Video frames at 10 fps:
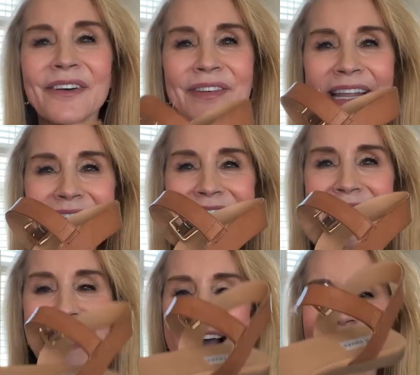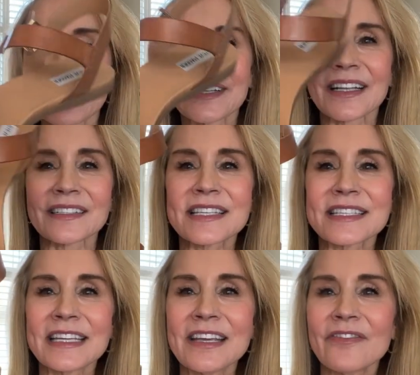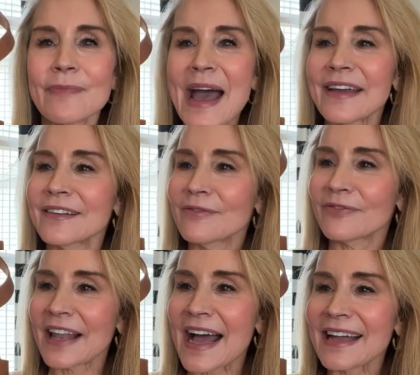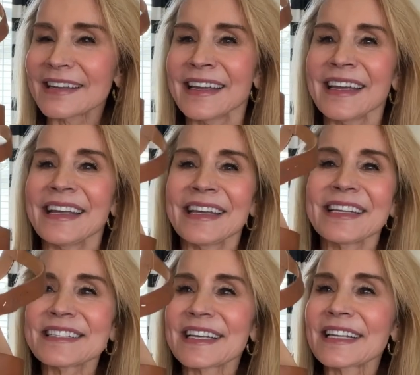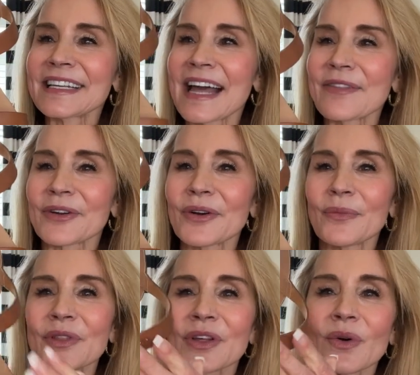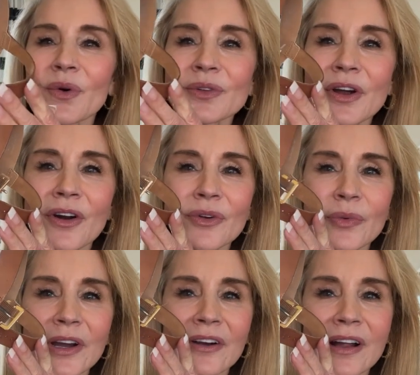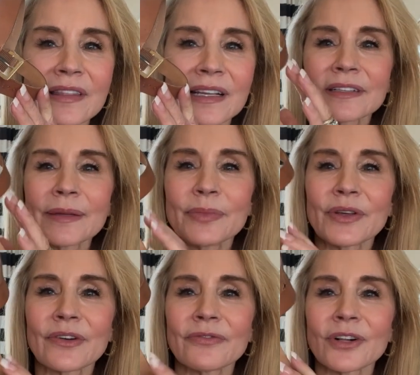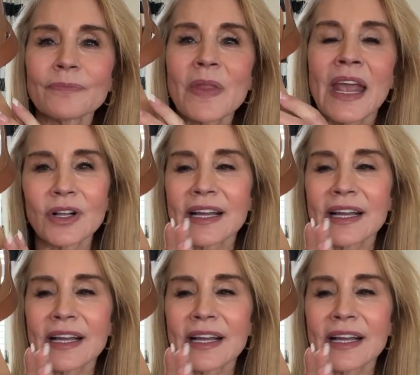next I have a little Steve Madden flat it is in leather with the gold hardware. I think it's really beautiful.